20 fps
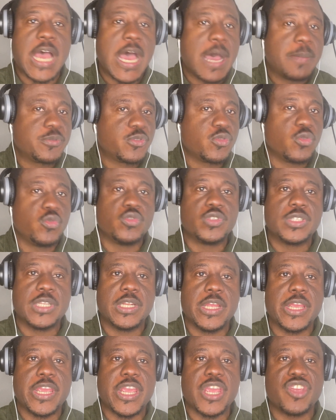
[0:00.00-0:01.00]

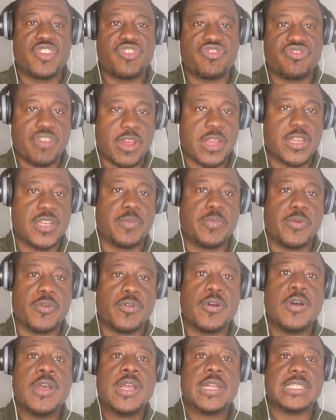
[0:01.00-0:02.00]
absolutely
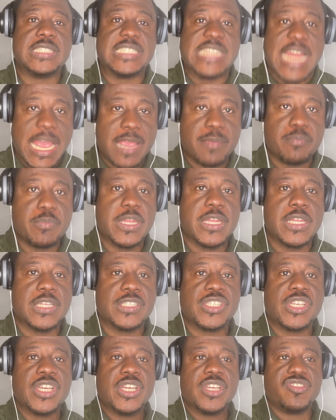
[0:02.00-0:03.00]
incredible,
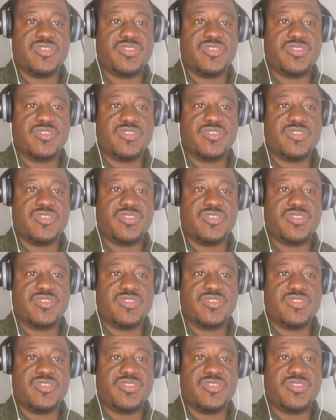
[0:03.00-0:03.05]
dynamic